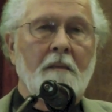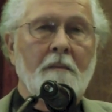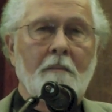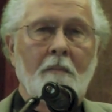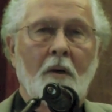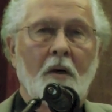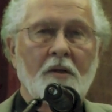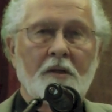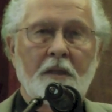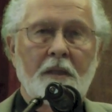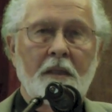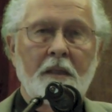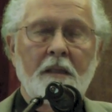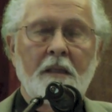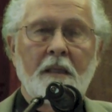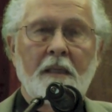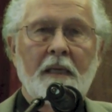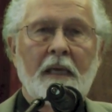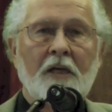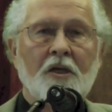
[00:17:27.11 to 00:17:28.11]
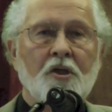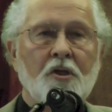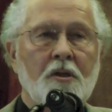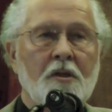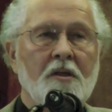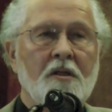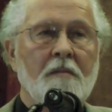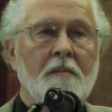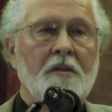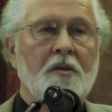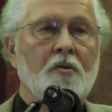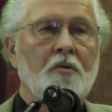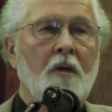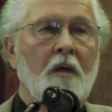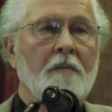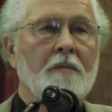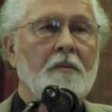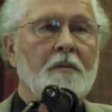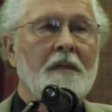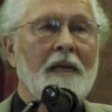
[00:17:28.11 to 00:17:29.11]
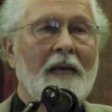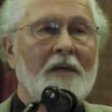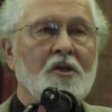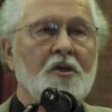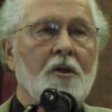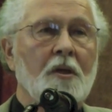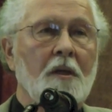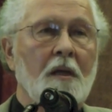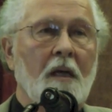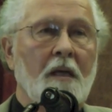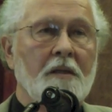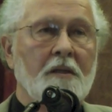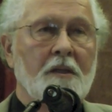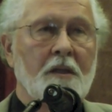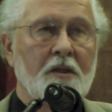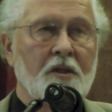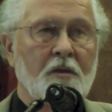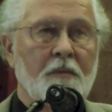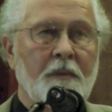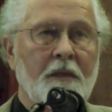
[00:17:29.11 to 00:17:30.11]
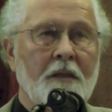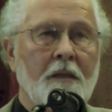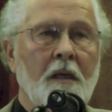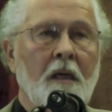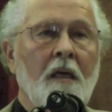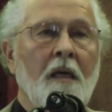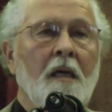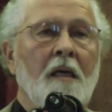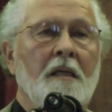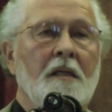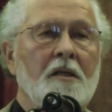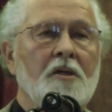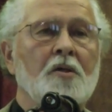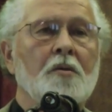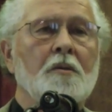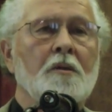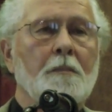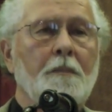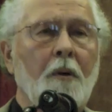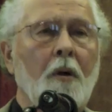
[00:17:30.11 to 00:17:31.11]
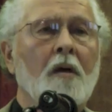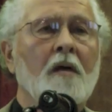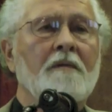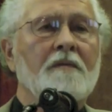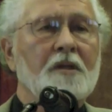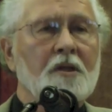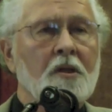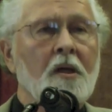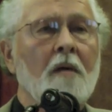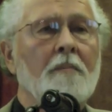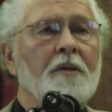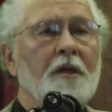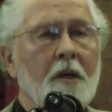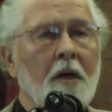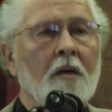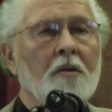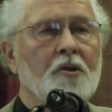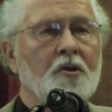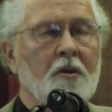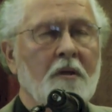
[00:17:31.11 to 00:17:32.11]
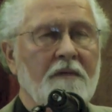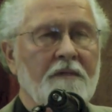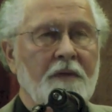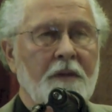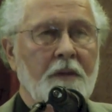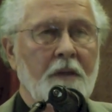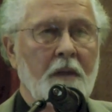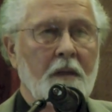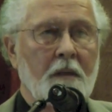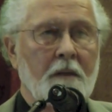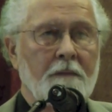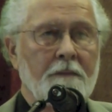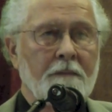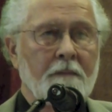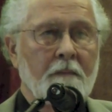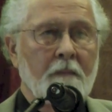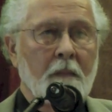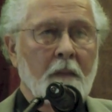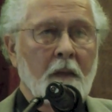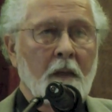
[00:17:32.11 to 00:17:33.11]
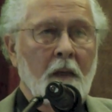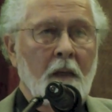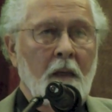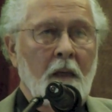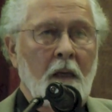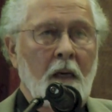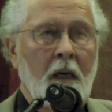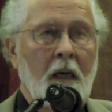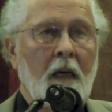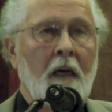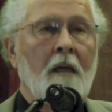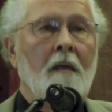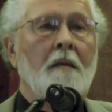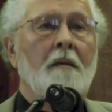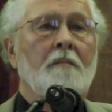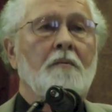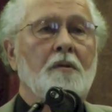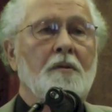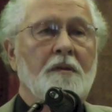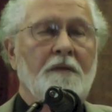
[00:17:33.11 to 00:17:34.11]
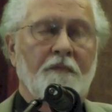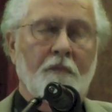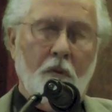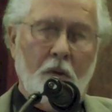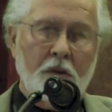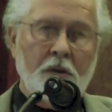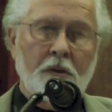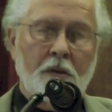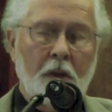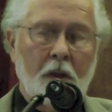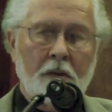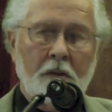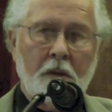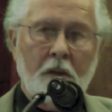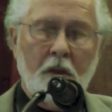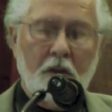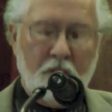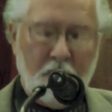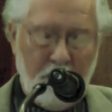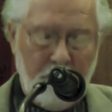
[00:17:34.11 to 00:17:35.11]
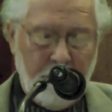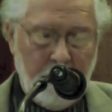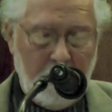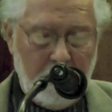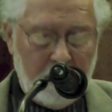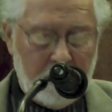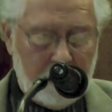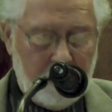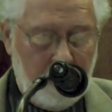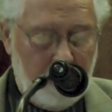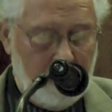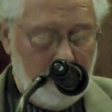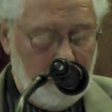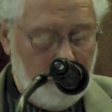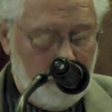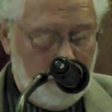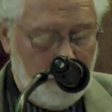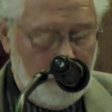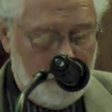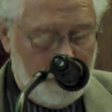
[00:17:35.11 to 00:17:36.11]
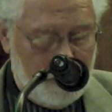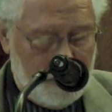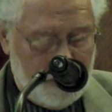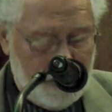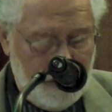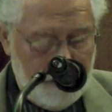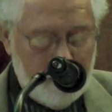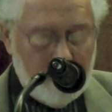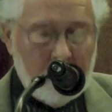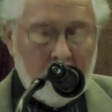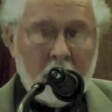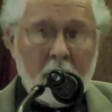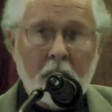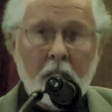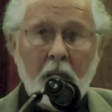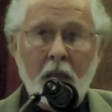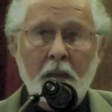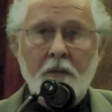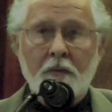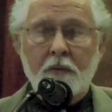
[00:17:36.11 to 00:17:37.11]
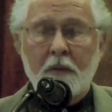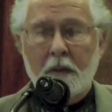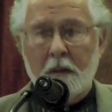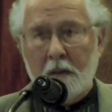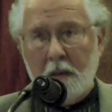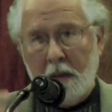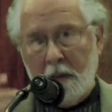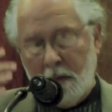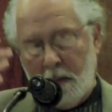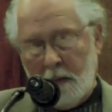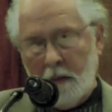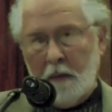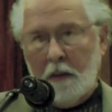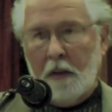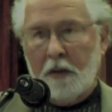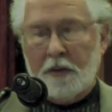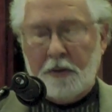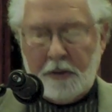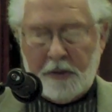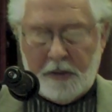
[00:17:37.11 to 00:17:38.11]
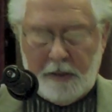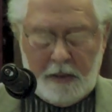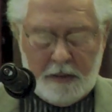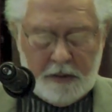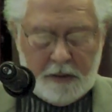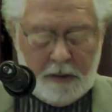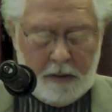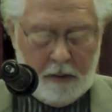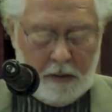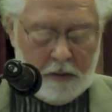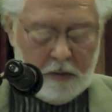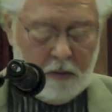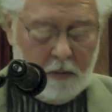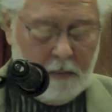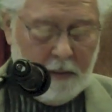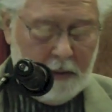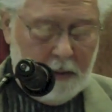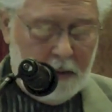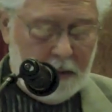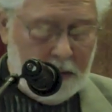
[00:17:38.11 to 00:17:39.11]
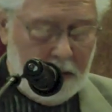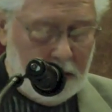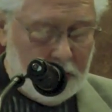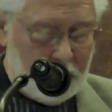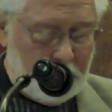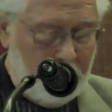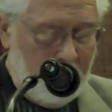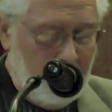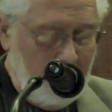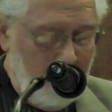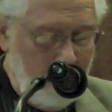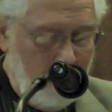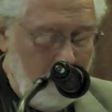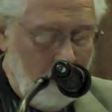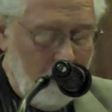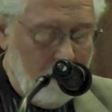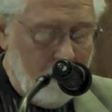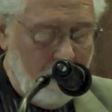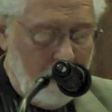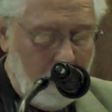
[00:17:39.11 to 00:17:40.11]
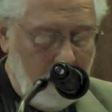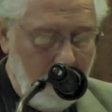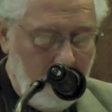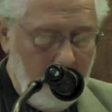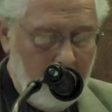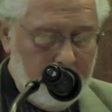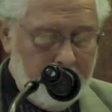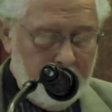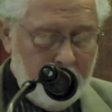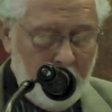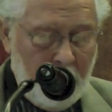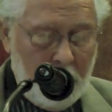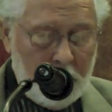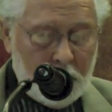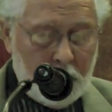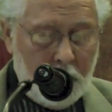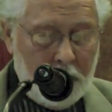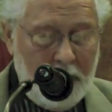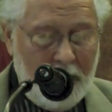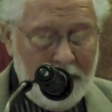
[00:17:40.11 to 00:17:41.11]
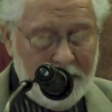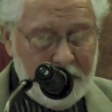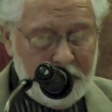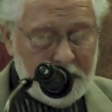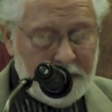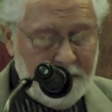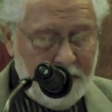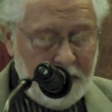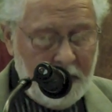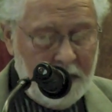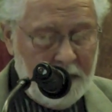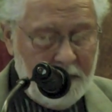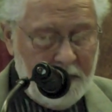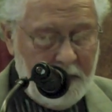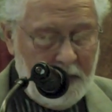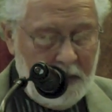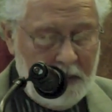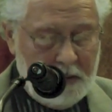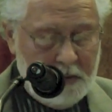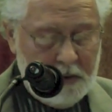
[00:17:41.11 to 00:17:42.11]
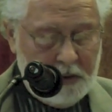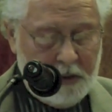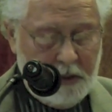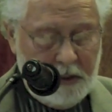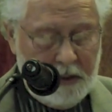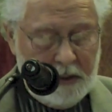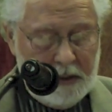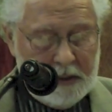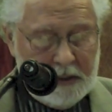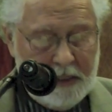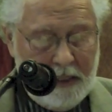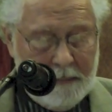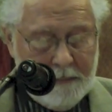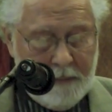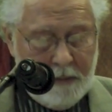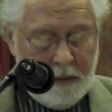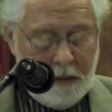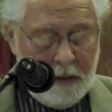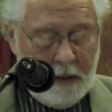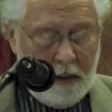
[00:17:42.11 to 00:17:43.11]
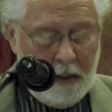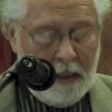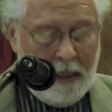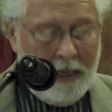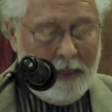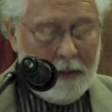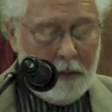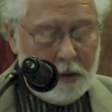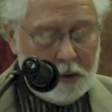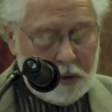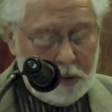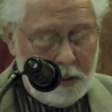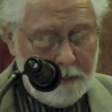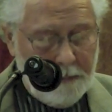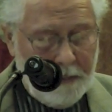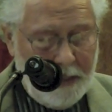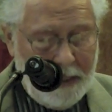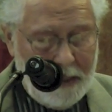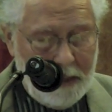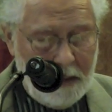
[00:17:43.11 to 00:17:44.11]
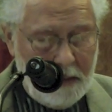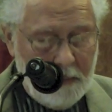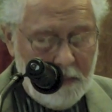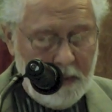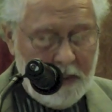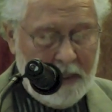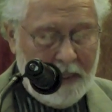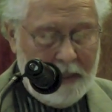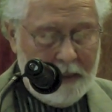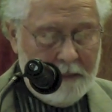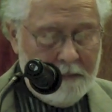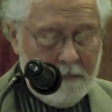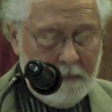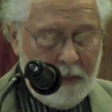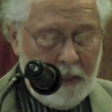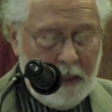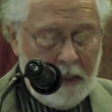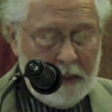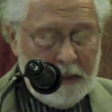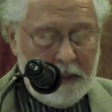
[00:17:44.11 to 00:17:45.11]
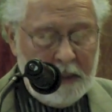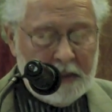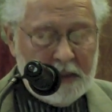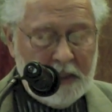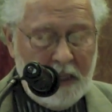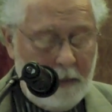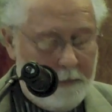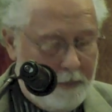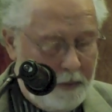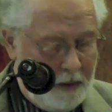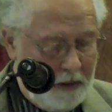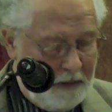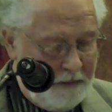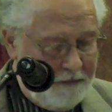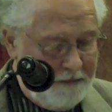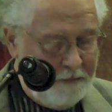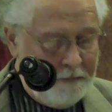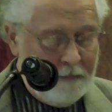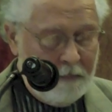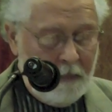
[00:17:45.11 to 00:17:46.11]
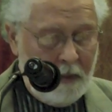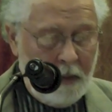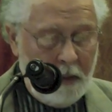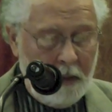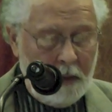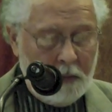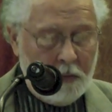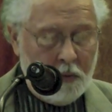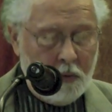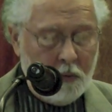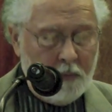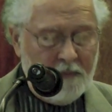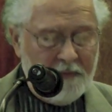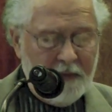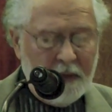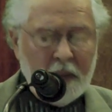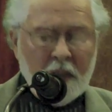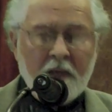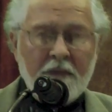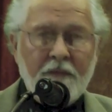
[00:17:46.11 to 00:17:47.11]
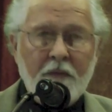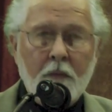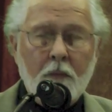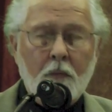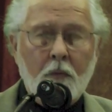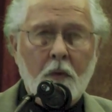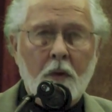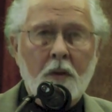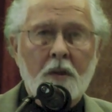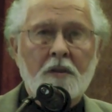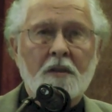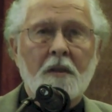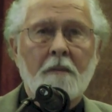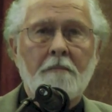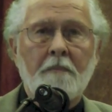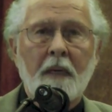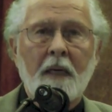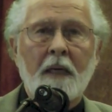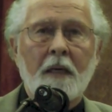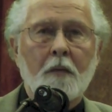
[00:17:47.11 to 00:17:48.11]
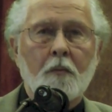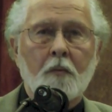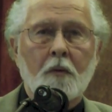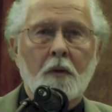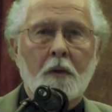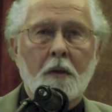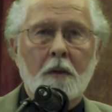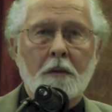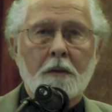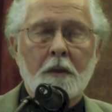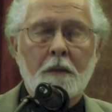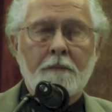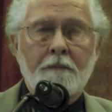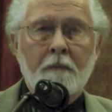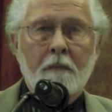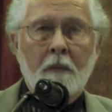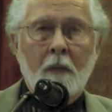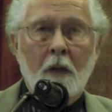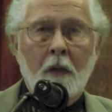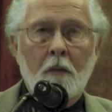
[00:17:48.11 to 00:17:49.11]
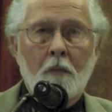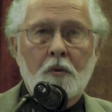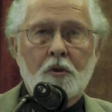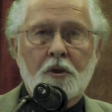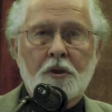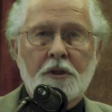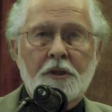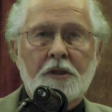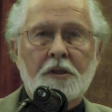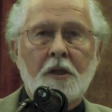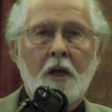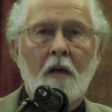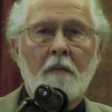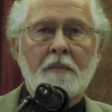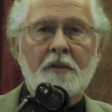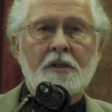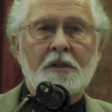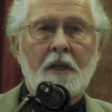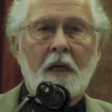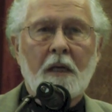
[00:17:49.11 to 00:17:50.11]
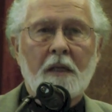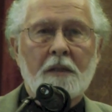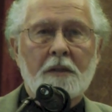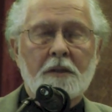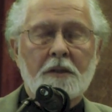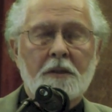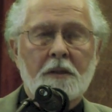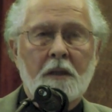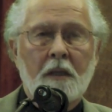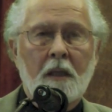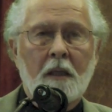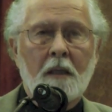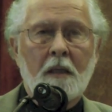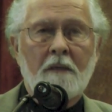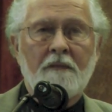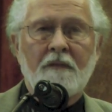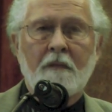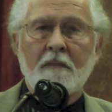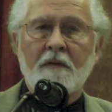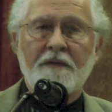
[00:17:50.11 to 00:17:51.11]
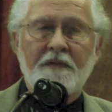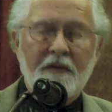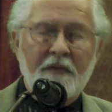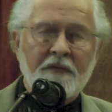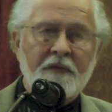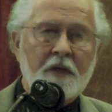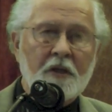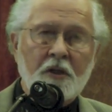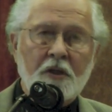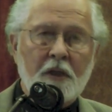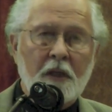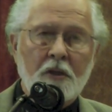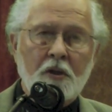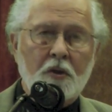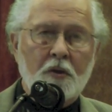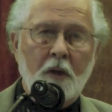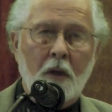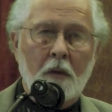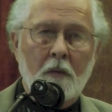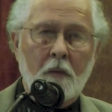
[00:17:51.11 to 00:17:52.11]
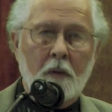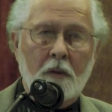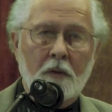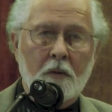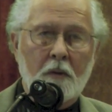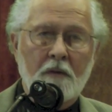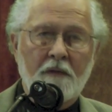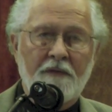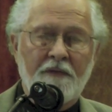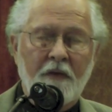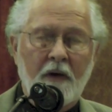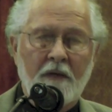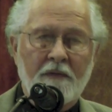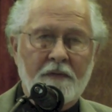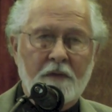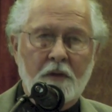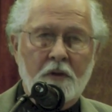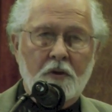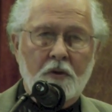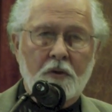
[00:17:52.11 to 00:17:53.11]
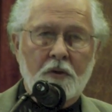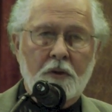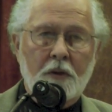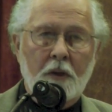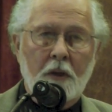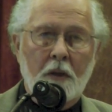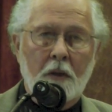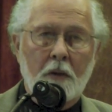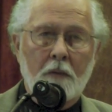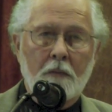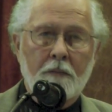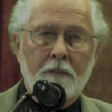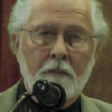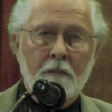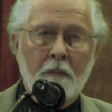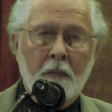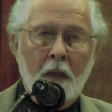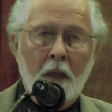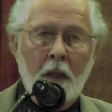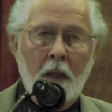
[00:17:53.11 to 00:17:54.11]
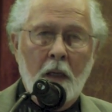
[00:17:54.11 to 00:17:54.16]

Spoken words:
Modern Indian nationalism has tried to nationalize this, but this is a part of Islamic culture of India, which of course is also culture of Pakistan. They were both the same country in the larger sense, and also Bangladesh or Bengal. So you have this very, very interesting example, and also parallel with that, the example of two very different worlds, the Malay world, which is Islamicized from the 15th century onward, only 5 centuries ago.